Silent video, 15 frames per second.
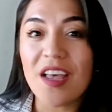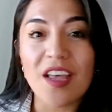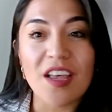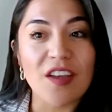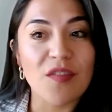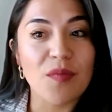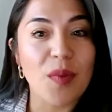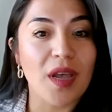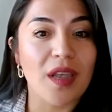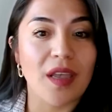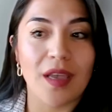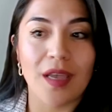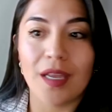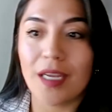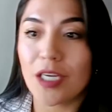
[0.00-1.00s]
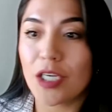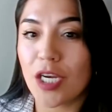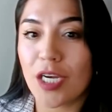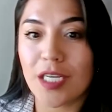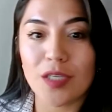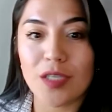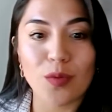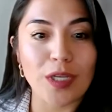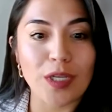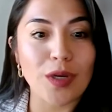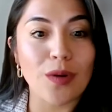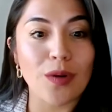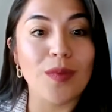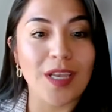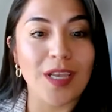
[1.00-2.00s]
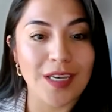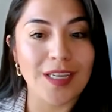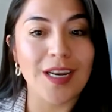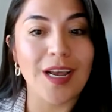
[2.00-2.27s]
If by any chance we don't make it,